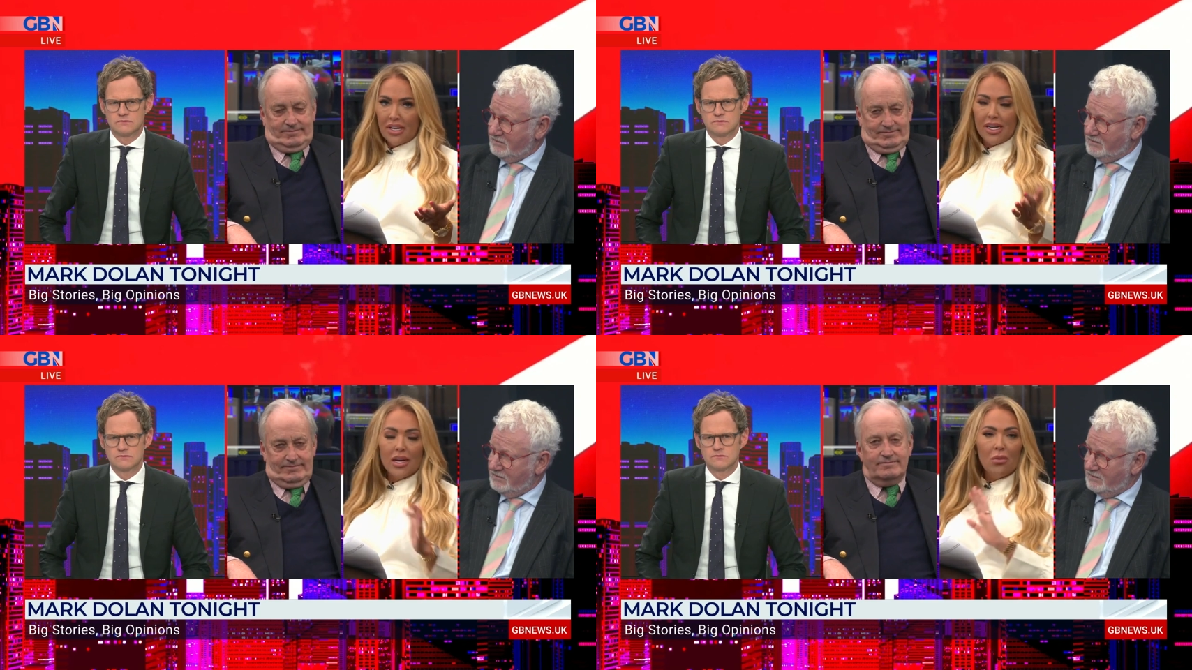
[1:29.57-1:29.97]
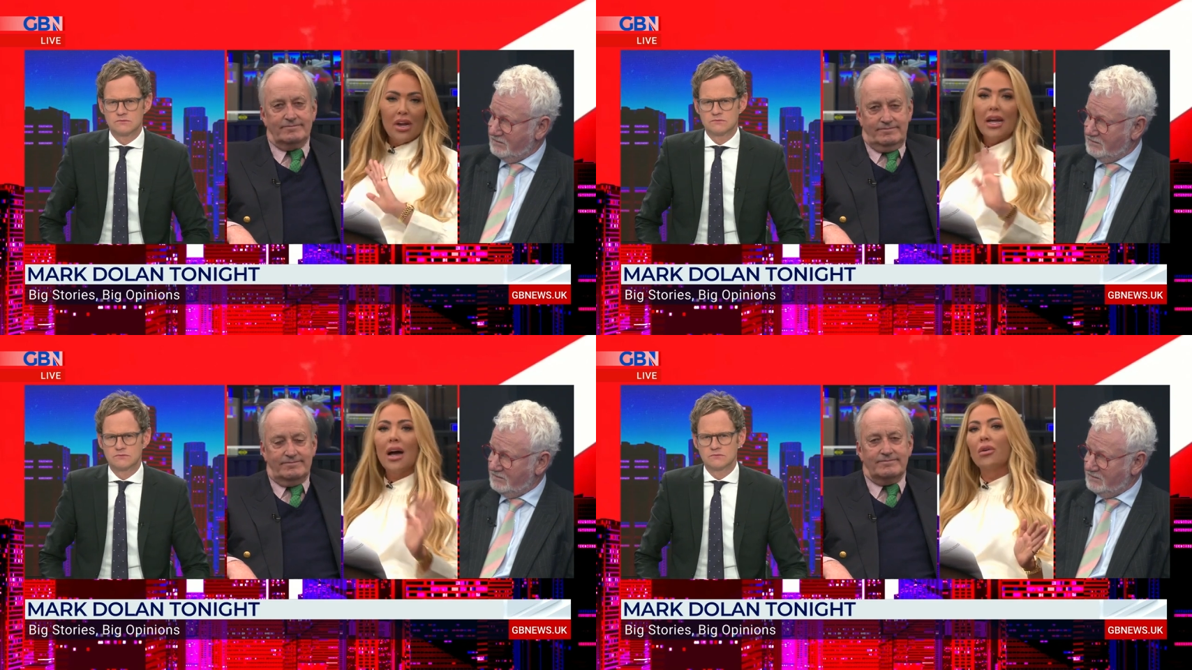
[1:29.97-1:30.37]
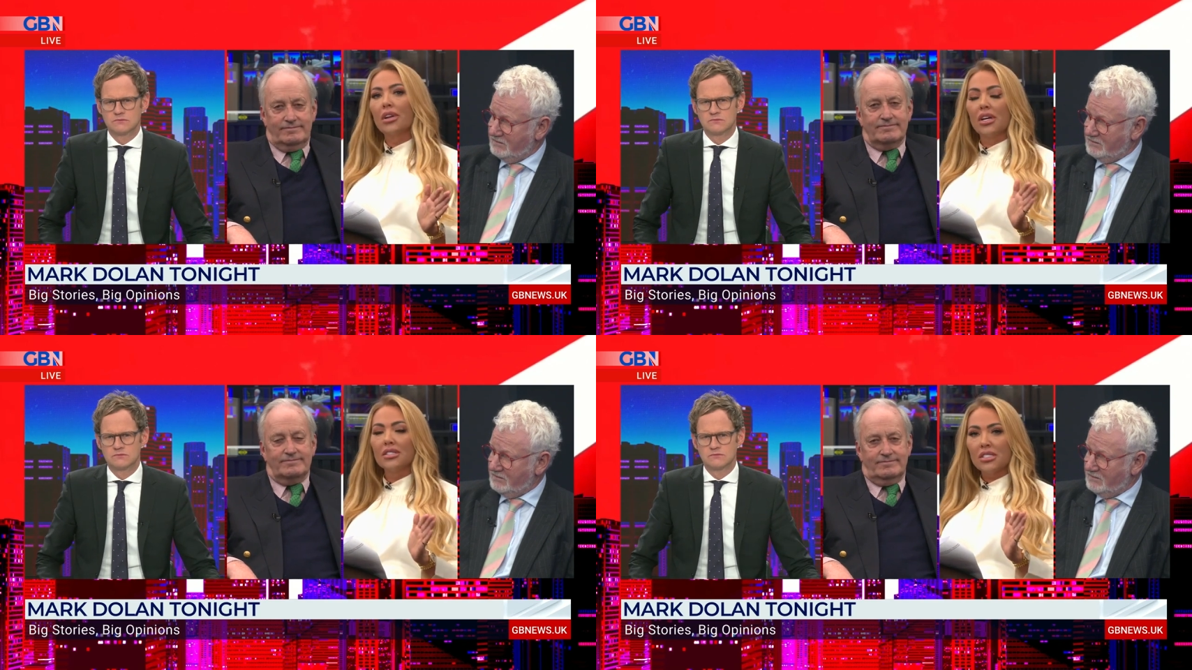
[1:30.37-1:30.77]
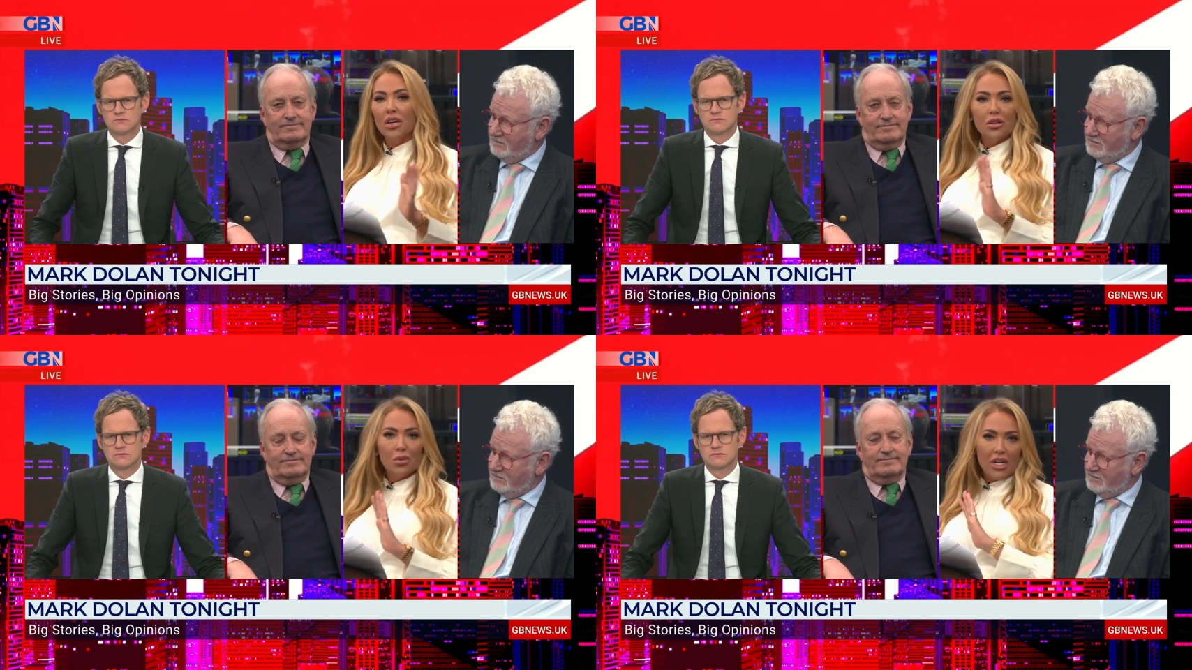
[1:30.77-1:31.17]
Speaker 1: And I went out and I
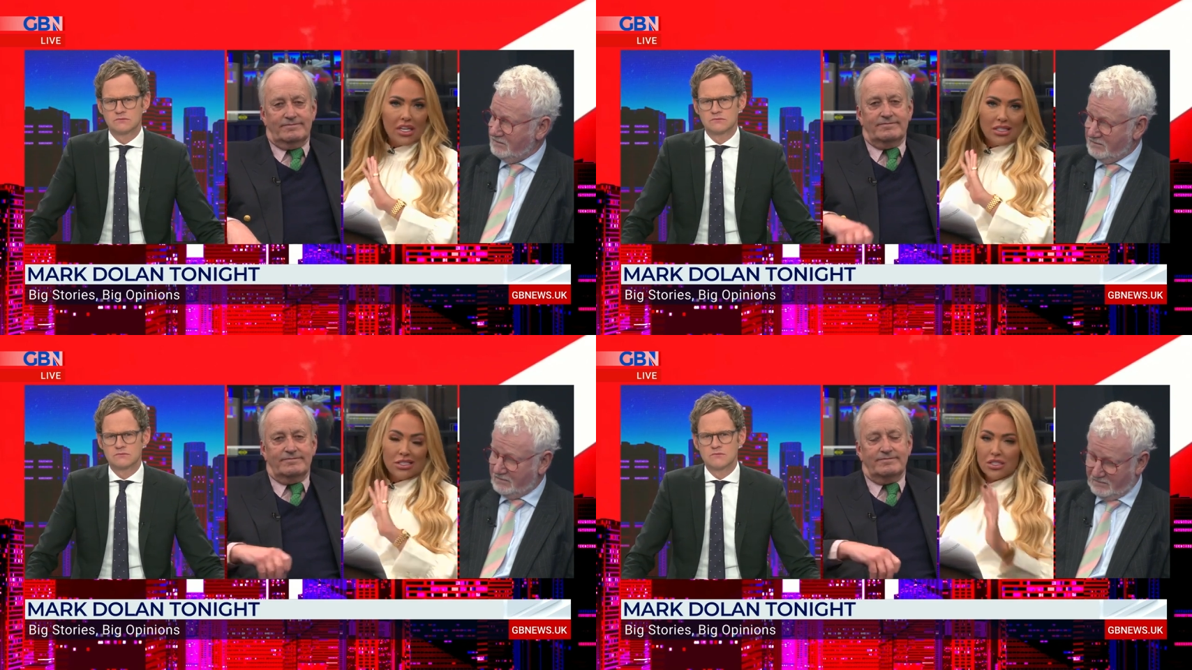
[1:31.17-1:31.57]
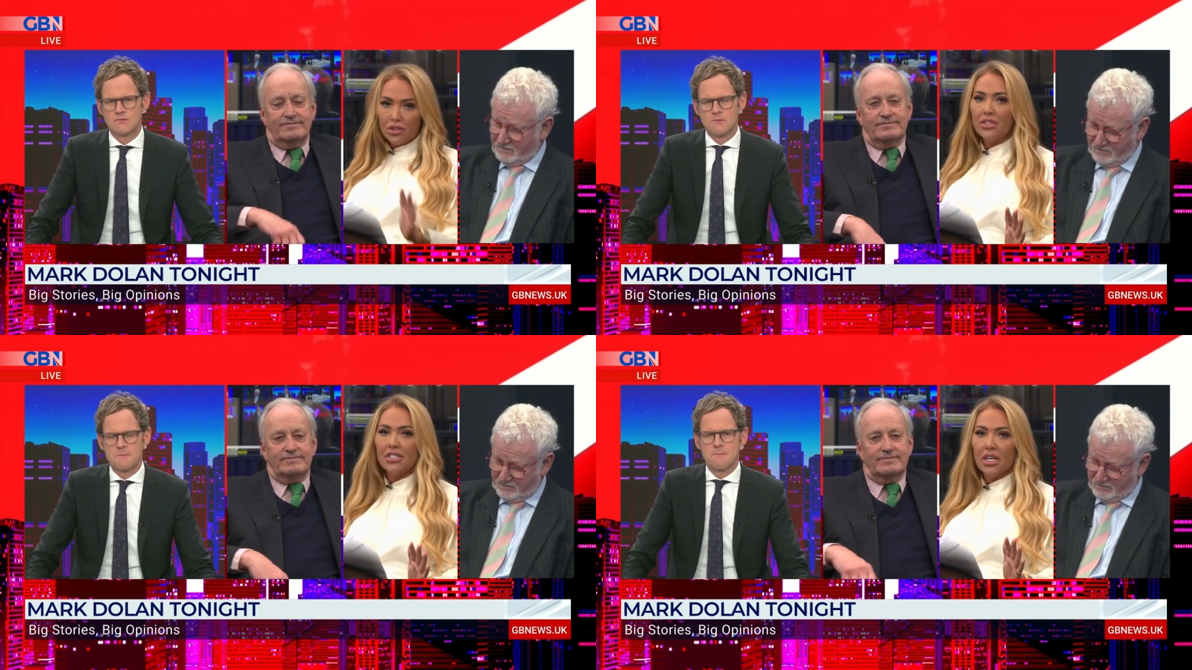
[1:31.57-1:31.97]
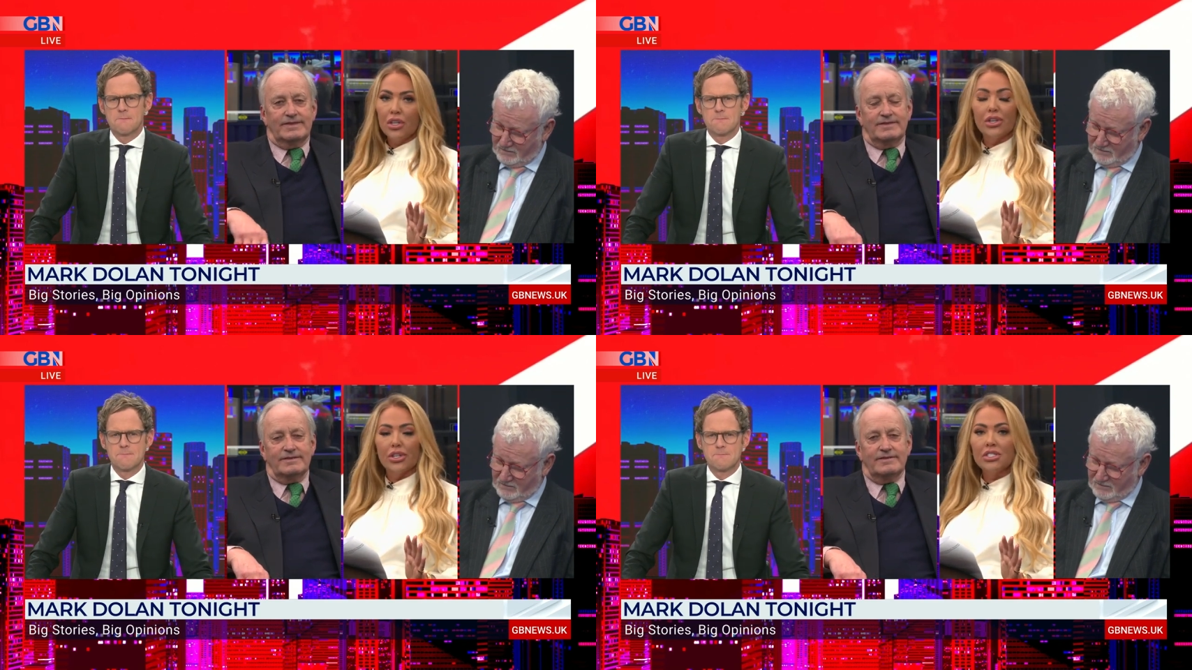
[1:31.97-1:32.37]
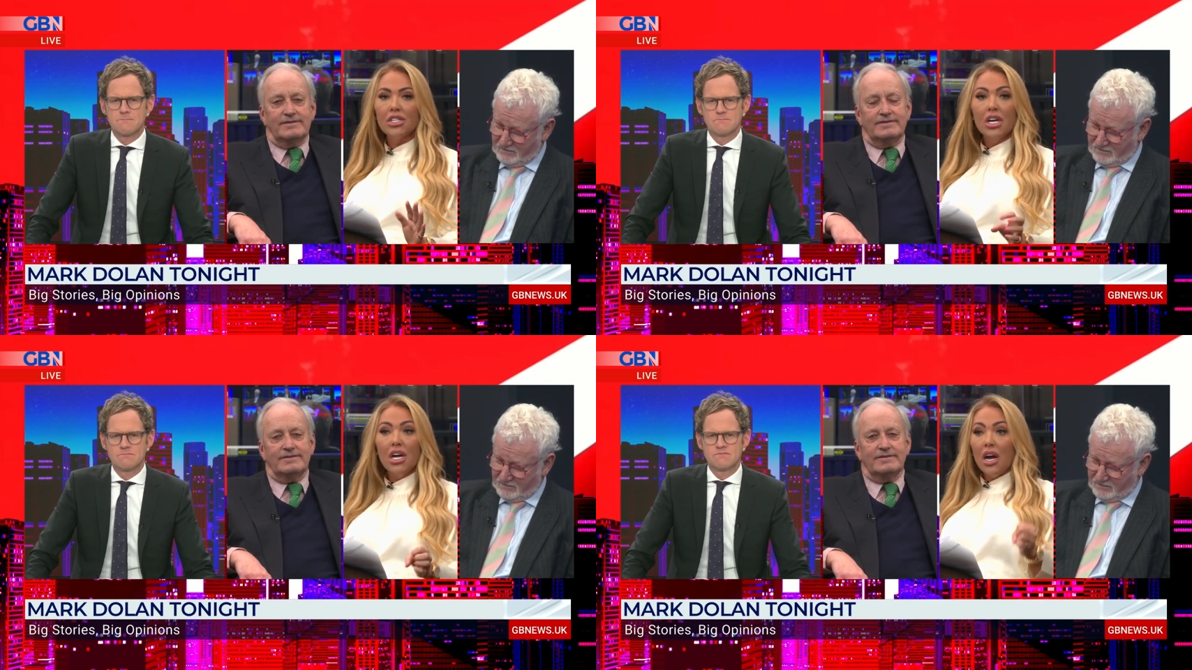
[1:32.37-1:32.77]
started working as soon as I could.
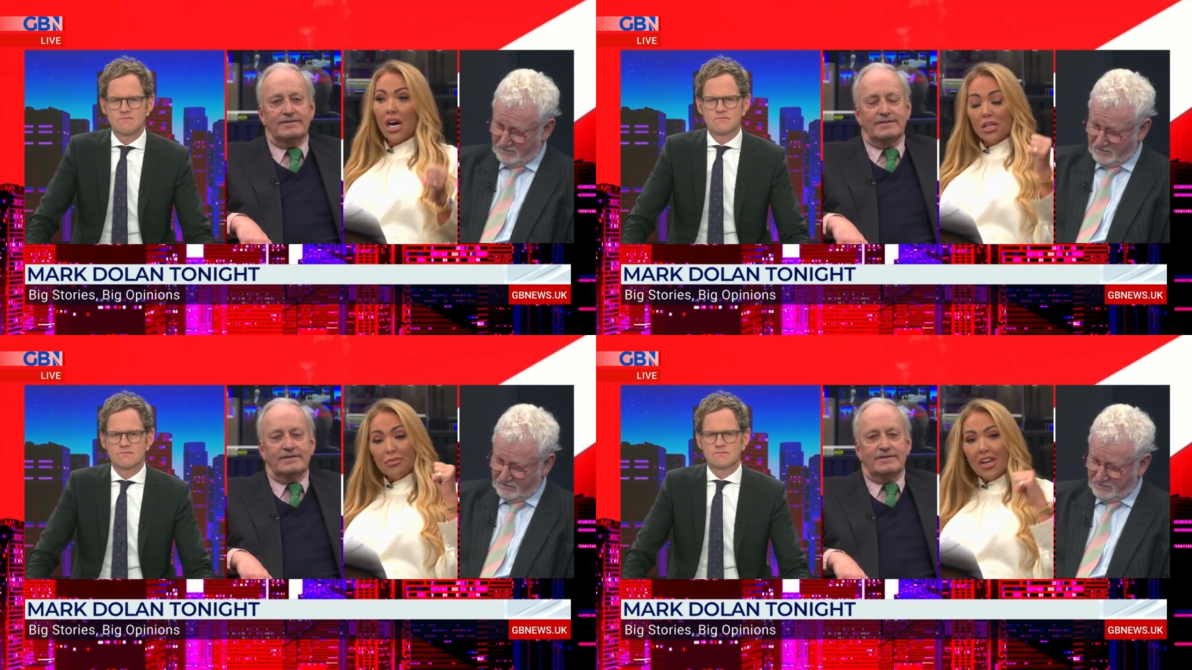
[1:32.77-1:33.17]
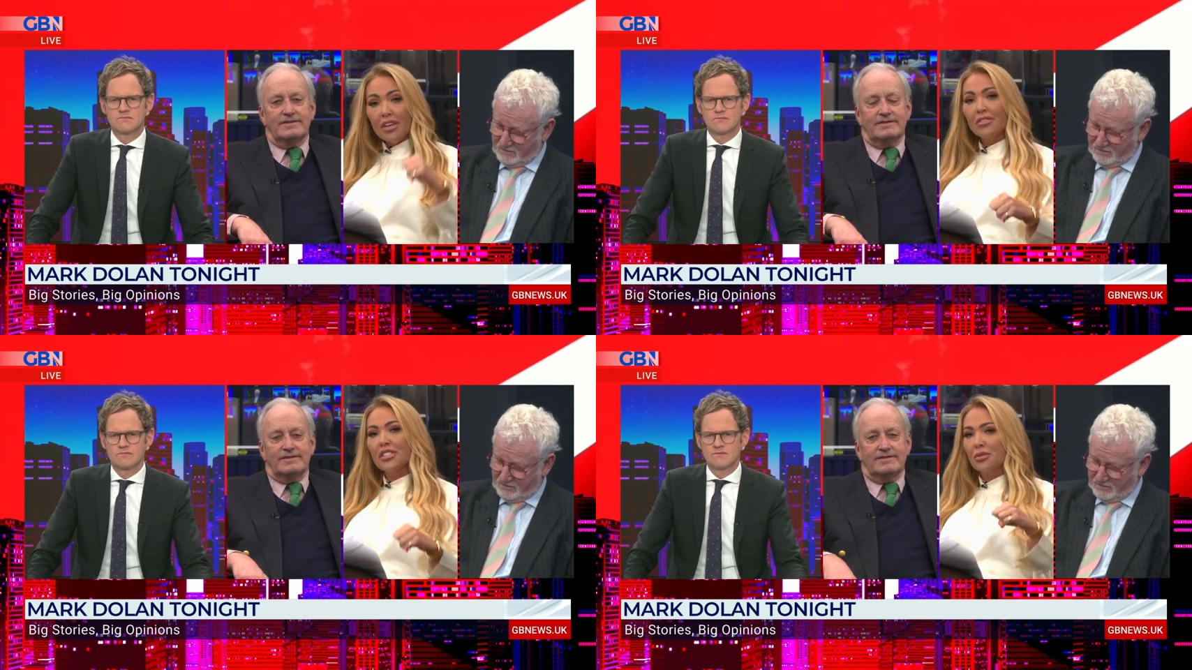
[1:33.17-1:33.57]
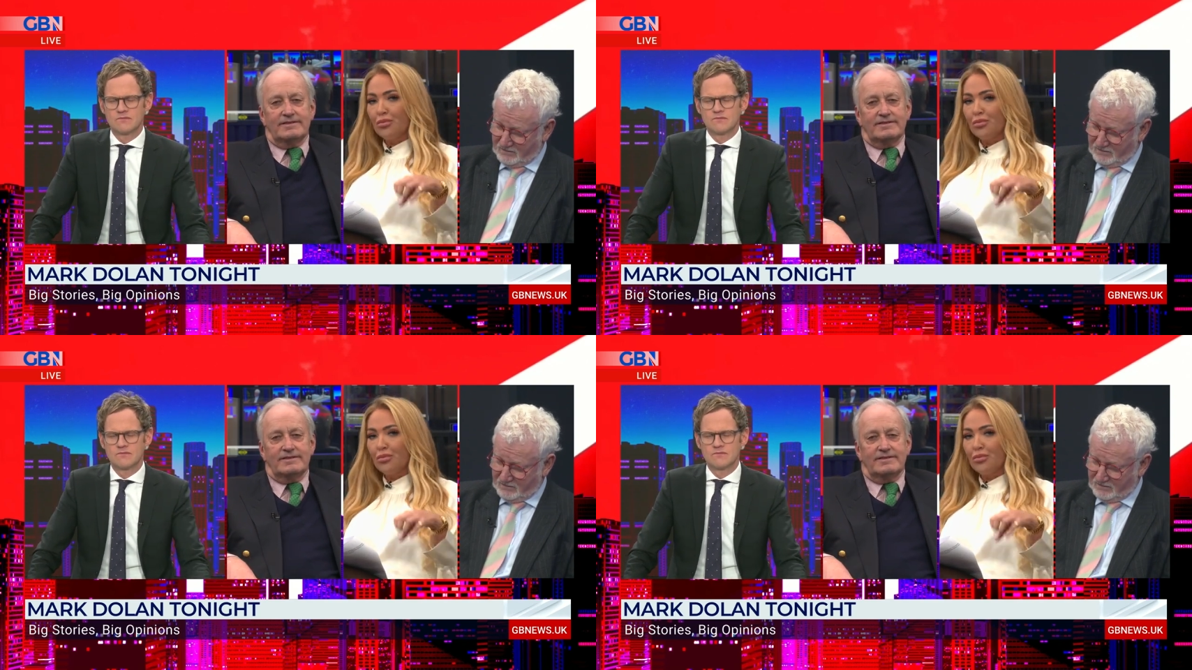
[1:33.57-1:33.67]
I think benefits are